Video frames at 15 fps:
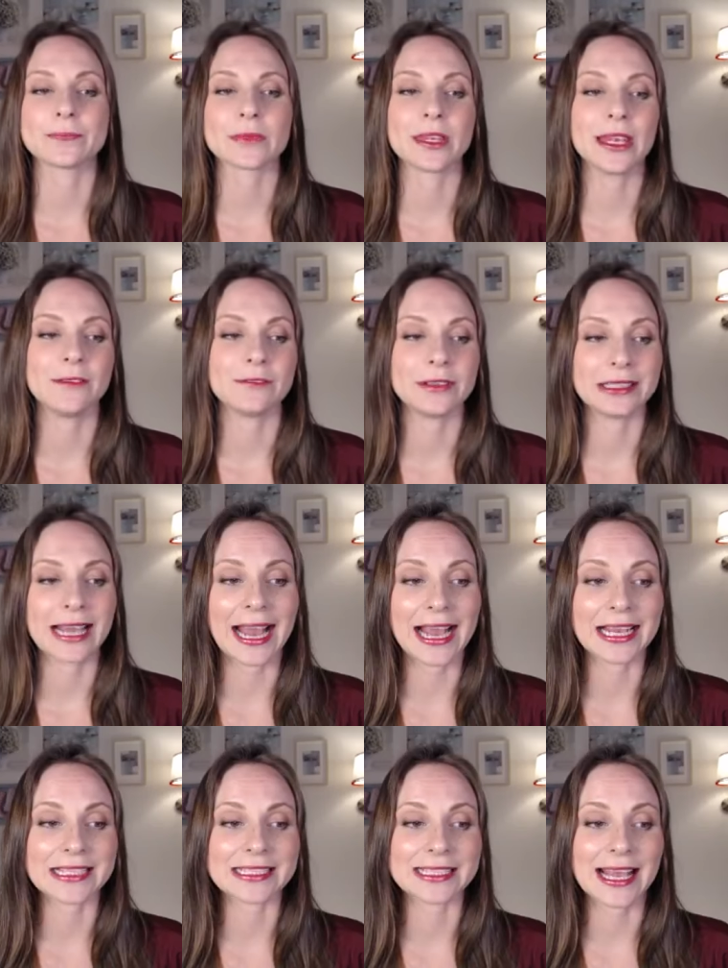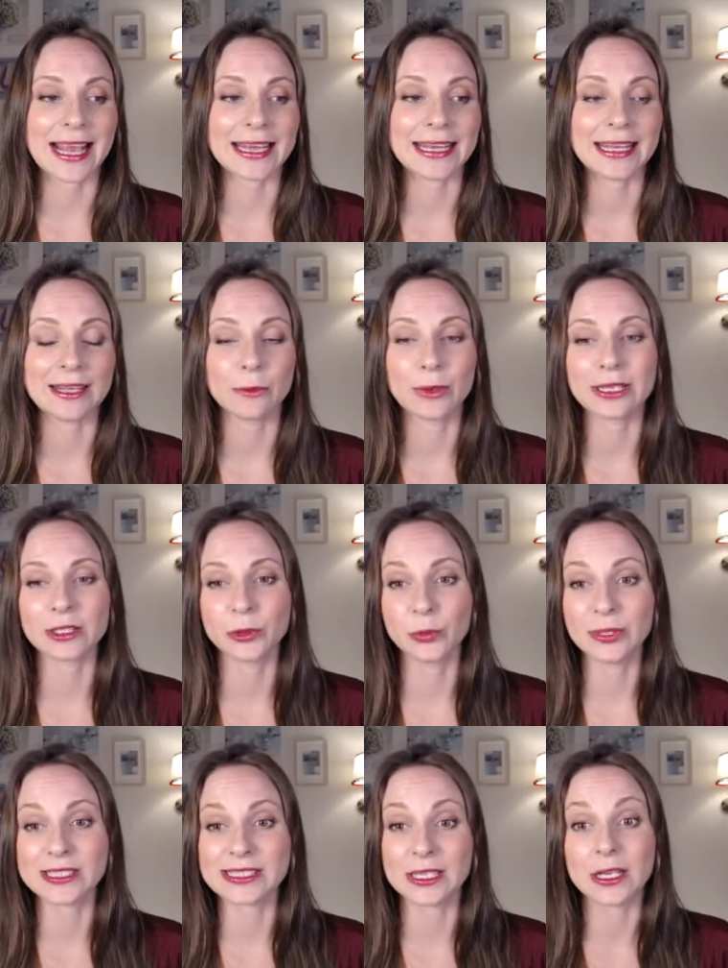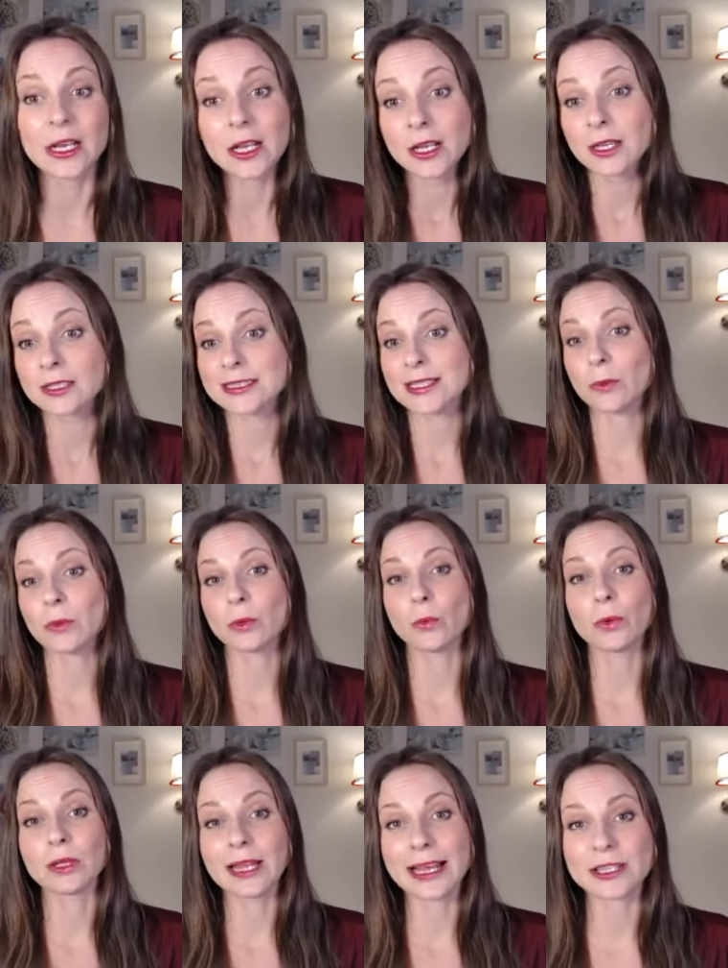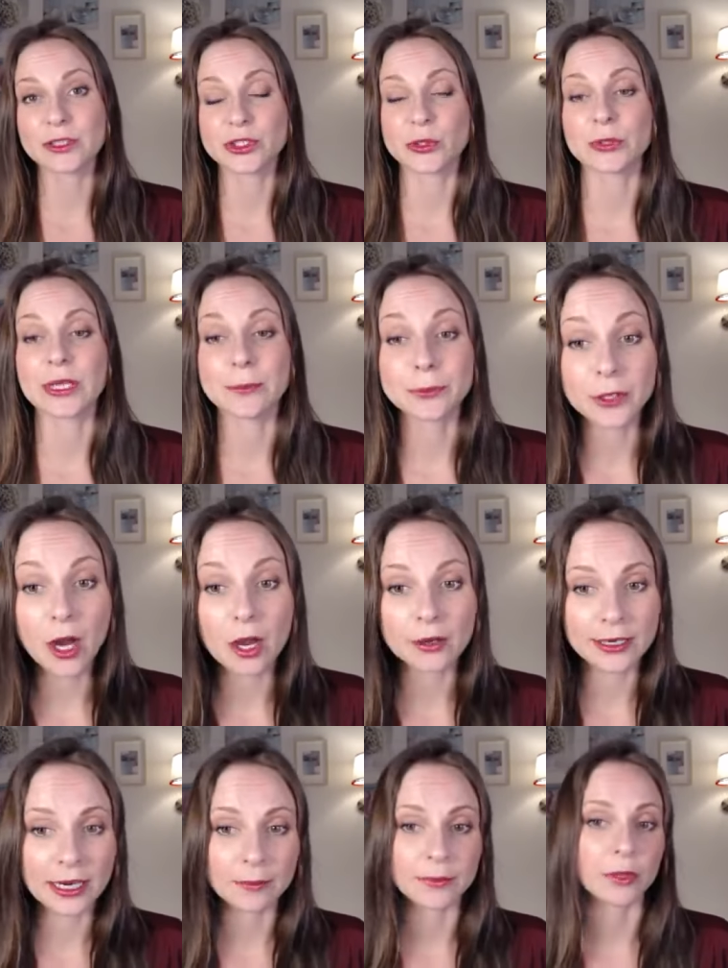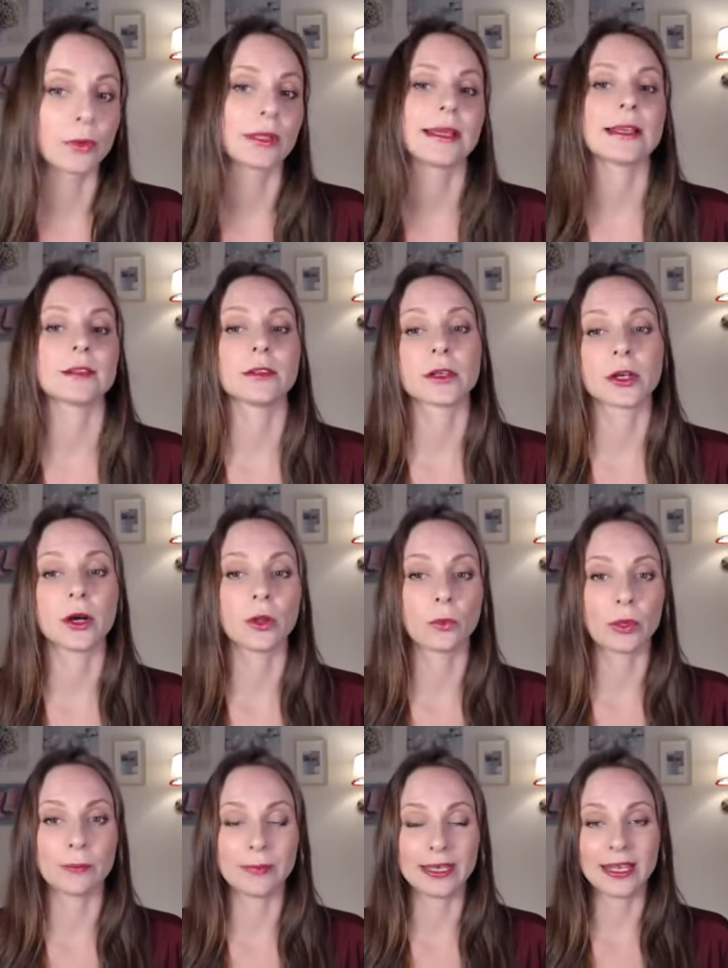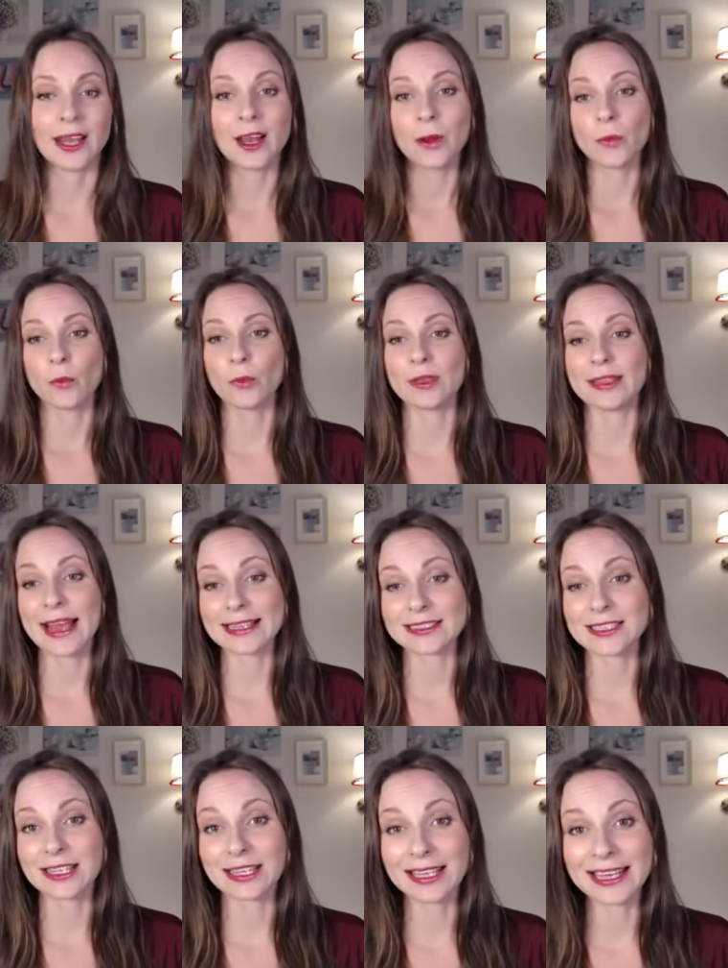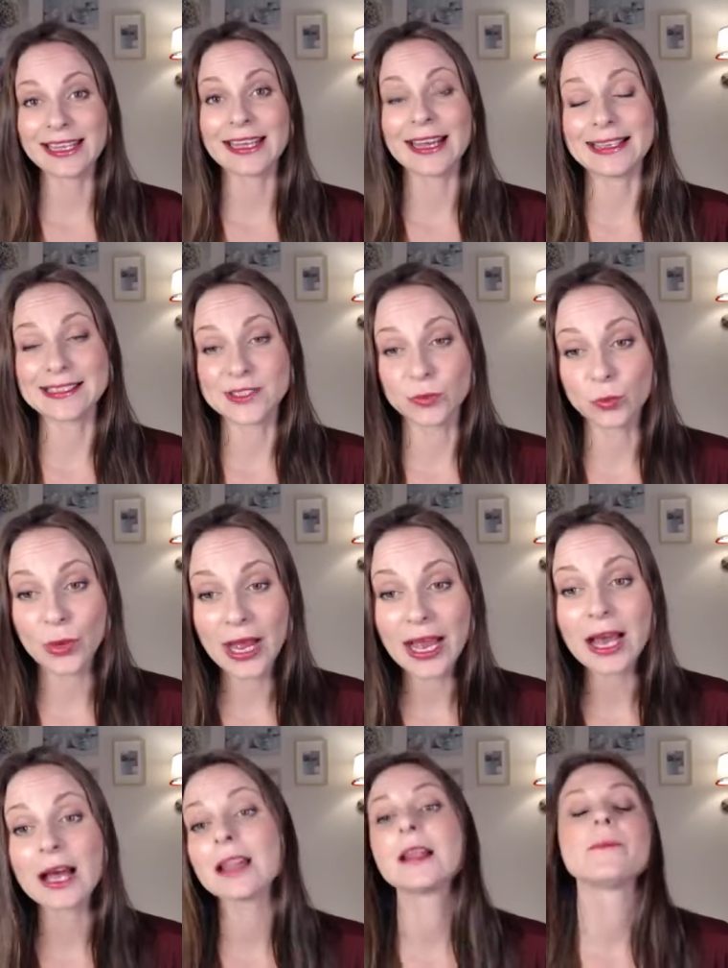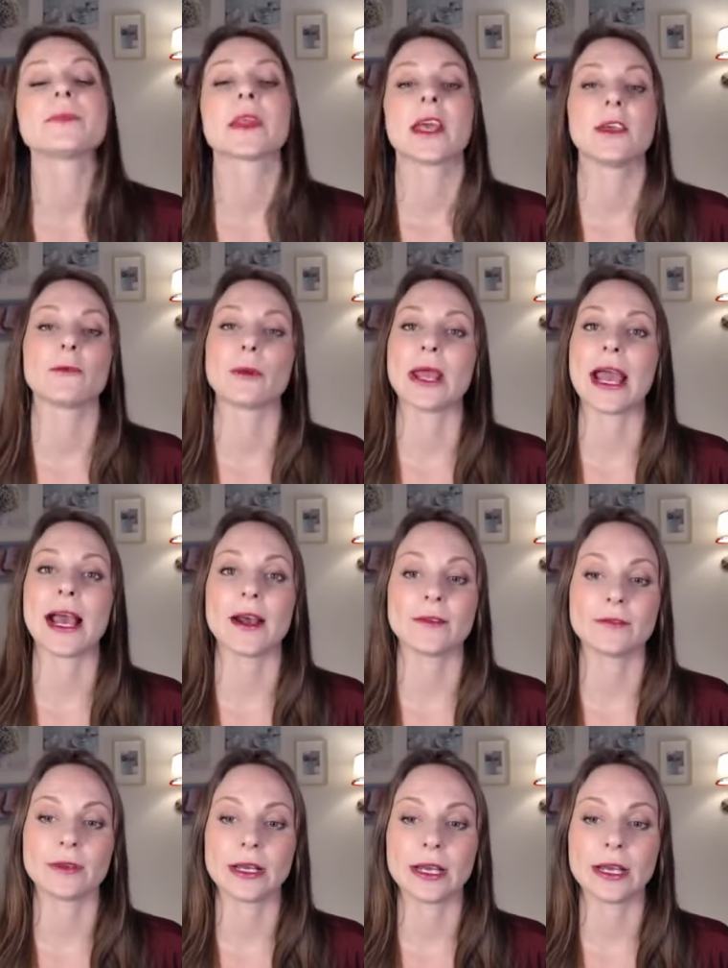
If it has anyone who is someone who would like to join our program, they will get on a call with me with that link as well. If we have